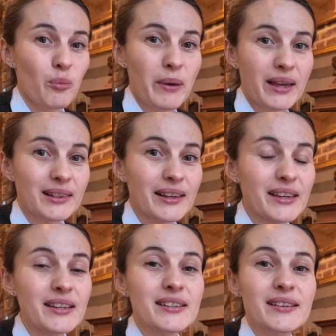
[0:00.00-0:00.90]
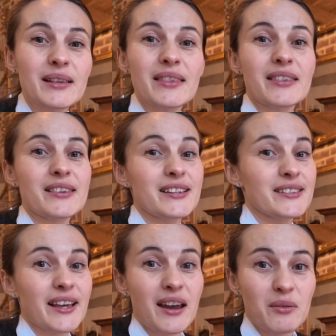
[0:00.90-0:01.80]
badly, since
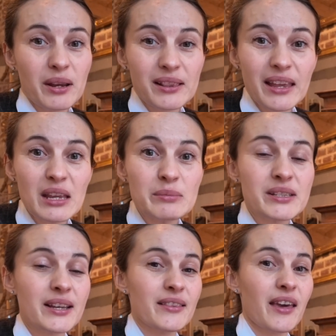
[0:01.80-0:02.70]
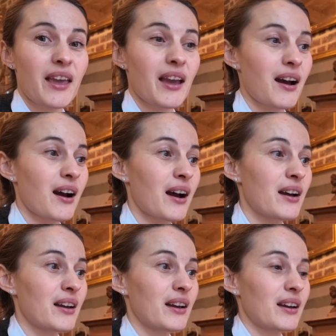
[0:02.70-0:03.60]
they are reclaimed and they are
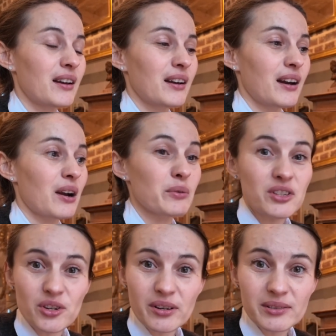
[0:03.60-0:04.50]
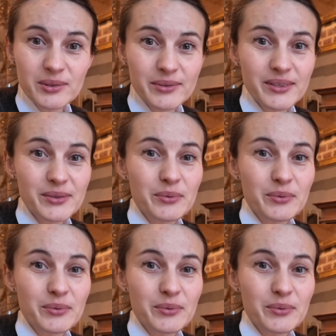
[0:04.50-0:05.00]
original to this